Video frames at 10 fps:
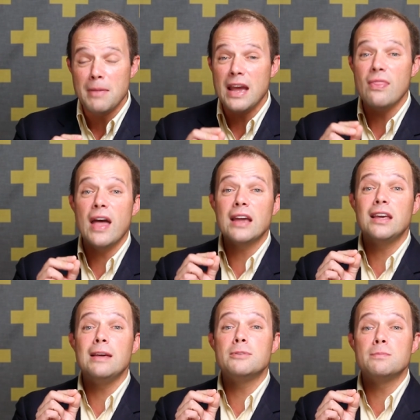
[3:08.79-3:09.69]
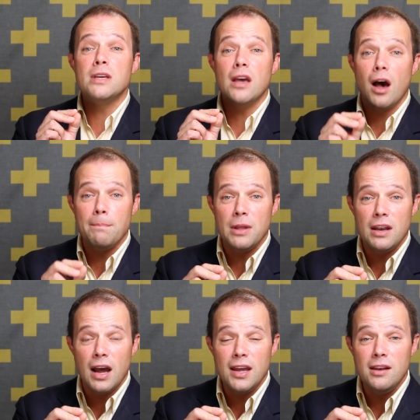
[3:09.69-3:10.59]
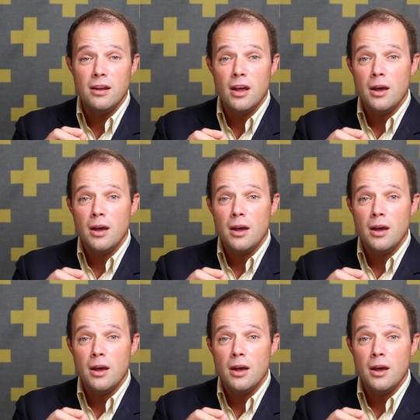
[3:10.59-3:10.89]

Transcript: Man, that keeps me up at night,